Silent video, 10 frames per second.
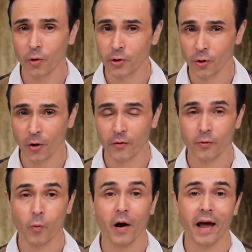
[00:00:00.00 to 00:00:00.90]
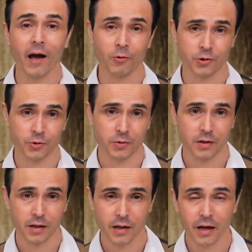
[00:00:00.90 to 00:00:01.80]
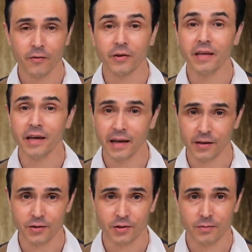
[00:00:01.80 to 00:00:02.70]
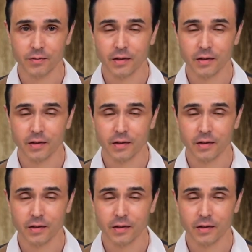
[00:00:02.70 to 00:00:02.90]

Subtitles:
cure for what ails you for years.